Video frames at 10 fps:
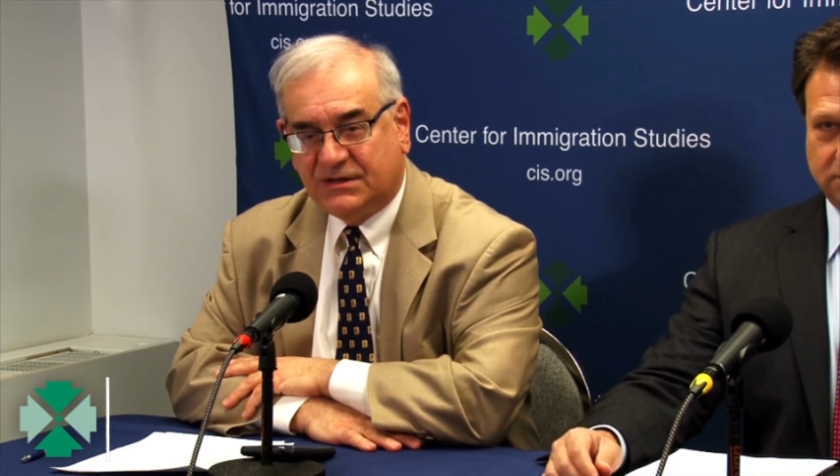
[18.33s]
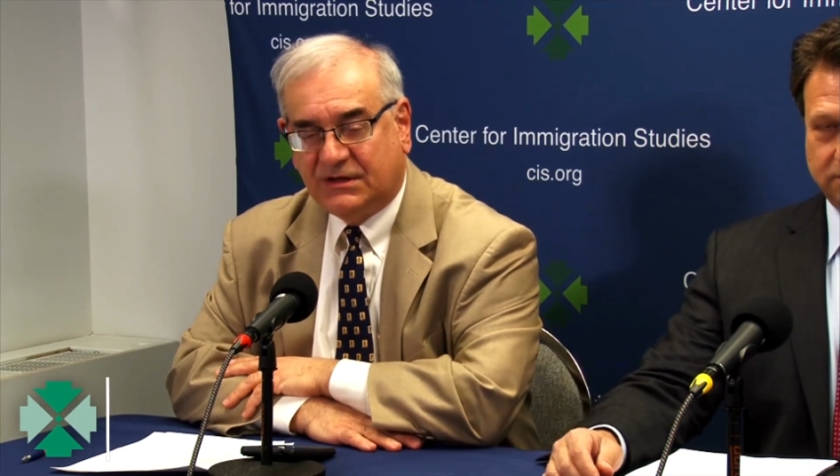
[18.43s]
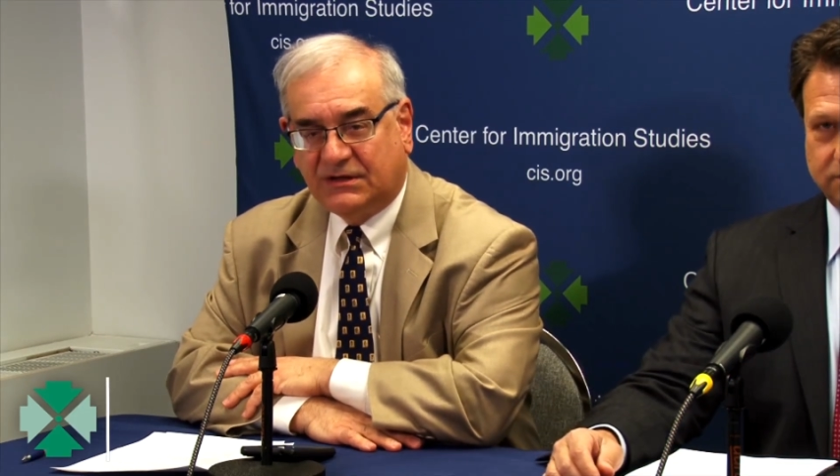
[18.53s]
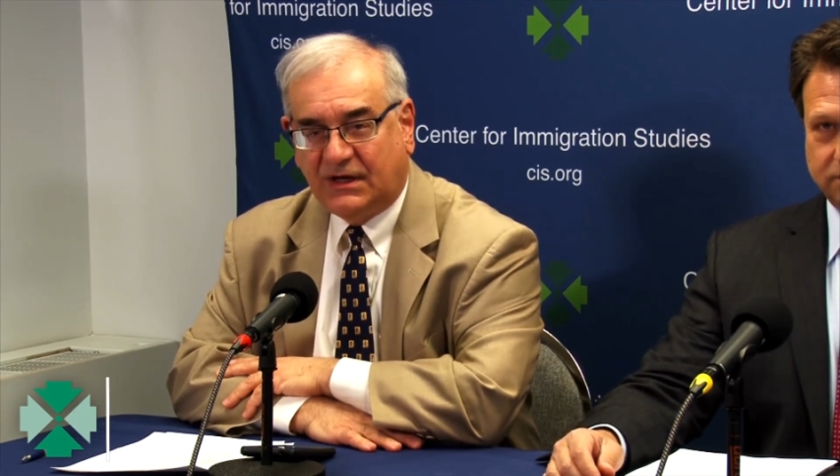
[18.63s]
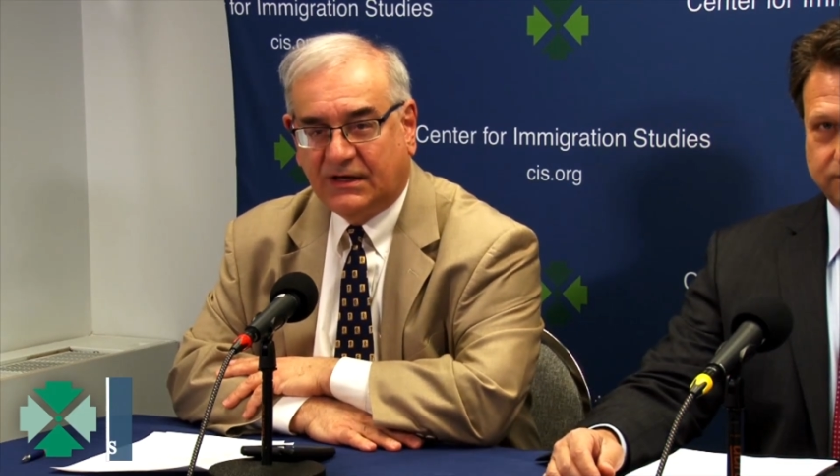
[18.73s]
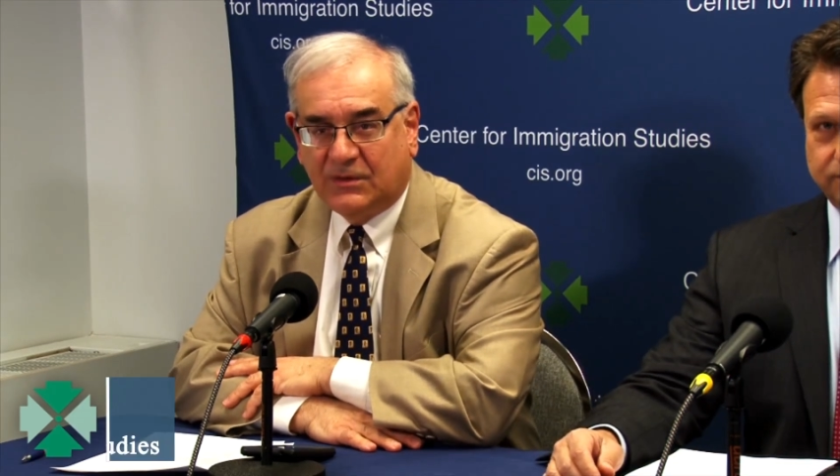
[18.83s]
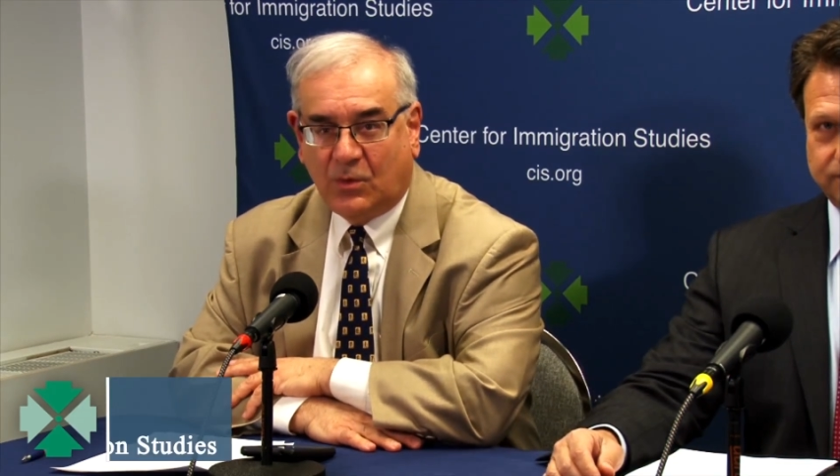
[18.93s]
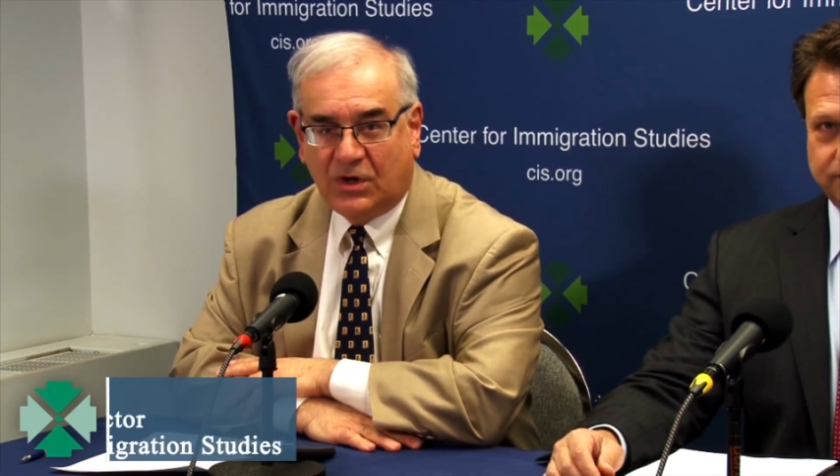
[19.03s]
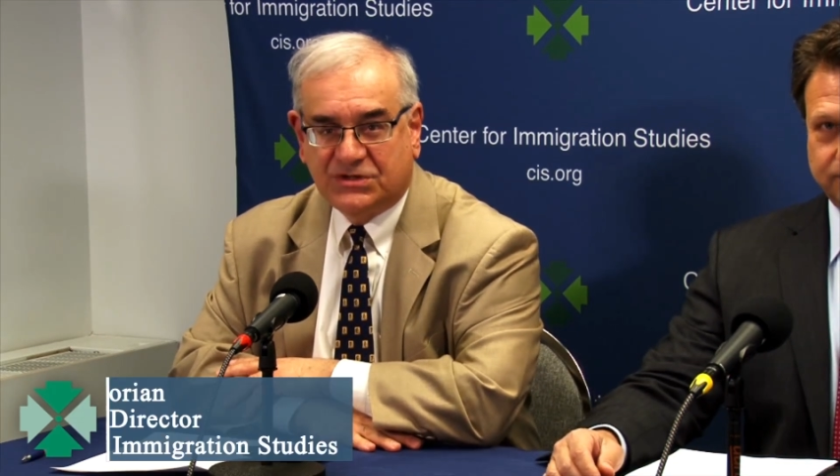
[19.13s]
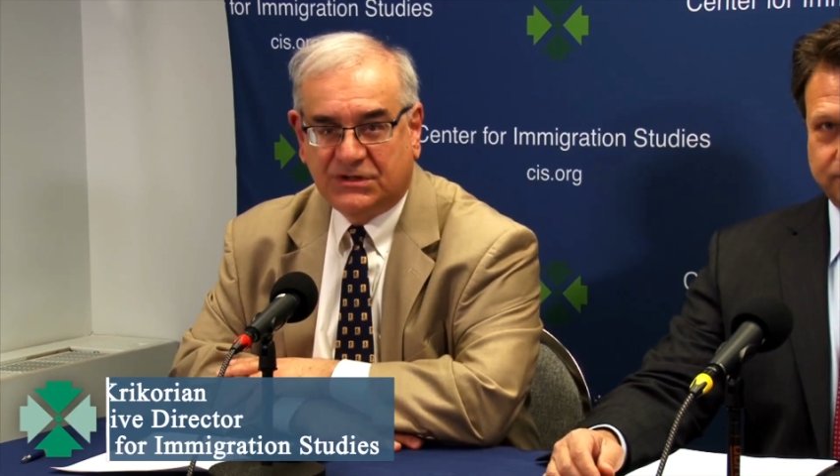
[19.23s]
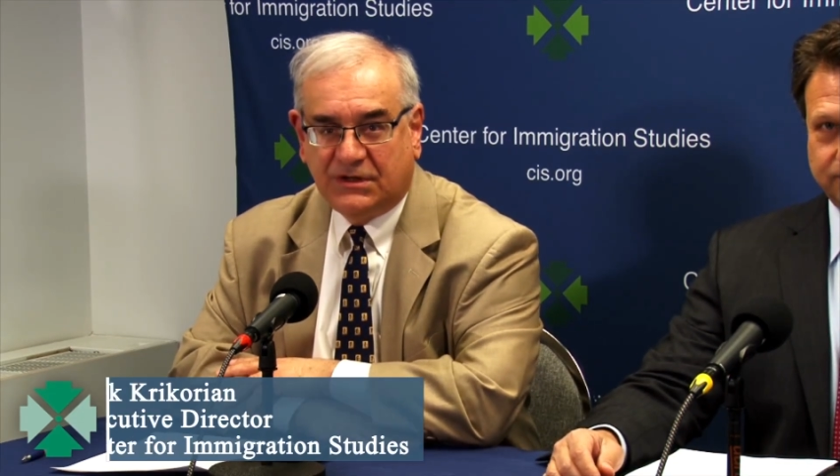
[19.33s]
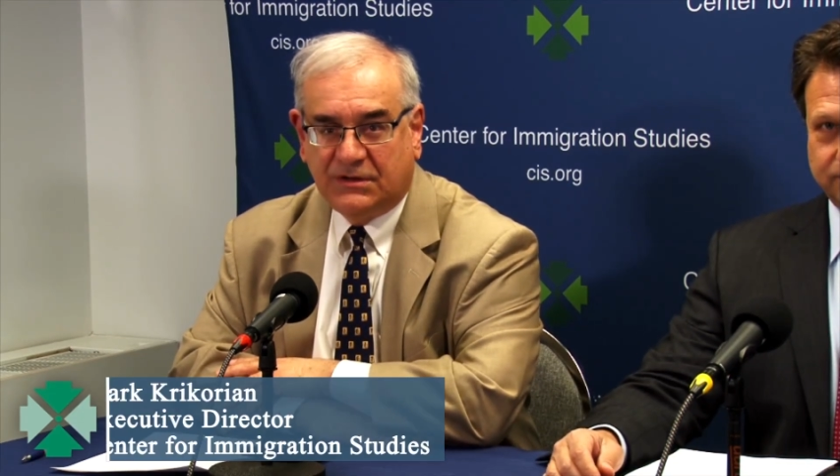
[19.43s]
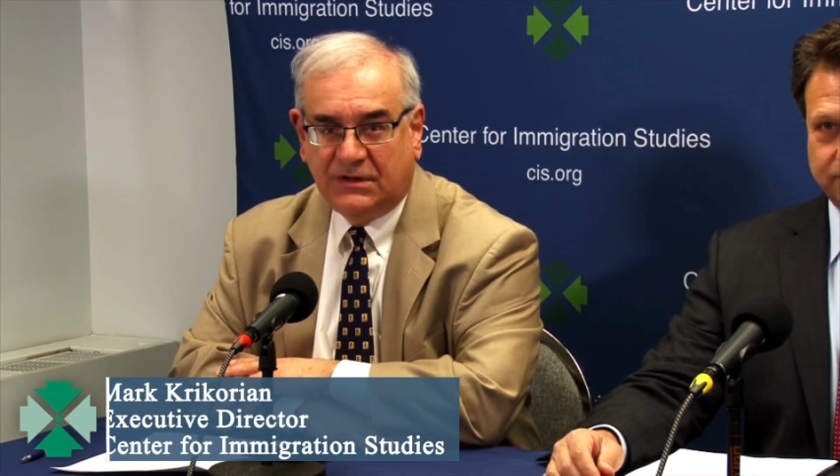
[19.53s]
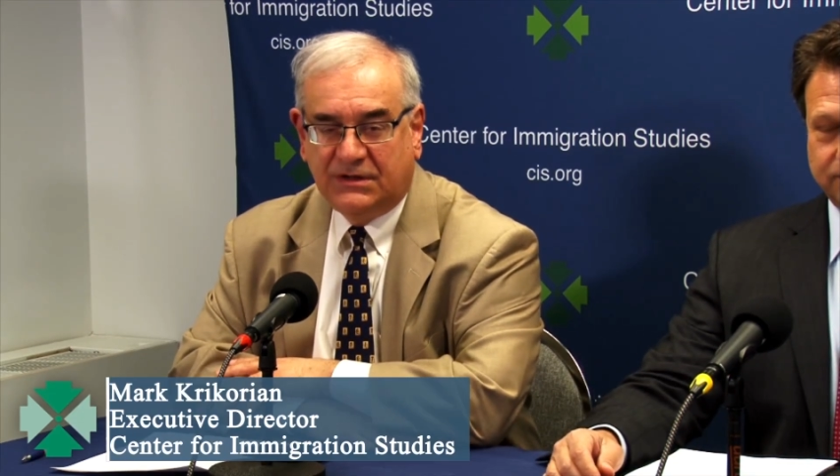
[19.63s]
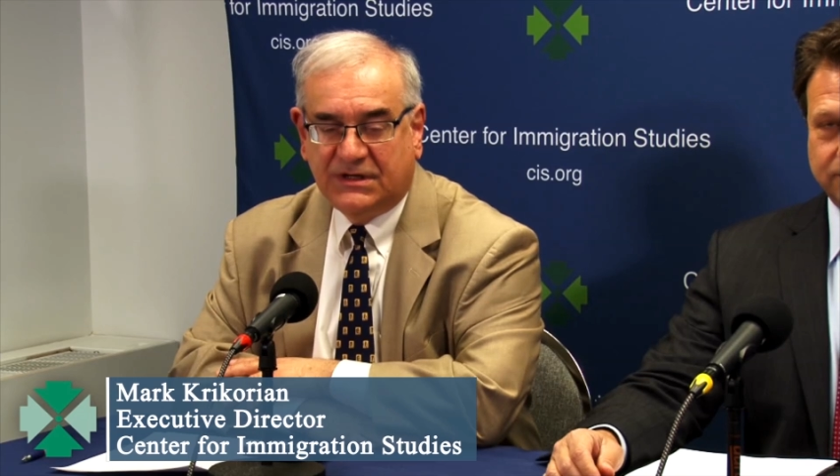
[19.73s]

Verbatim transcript: a think tank in Washington,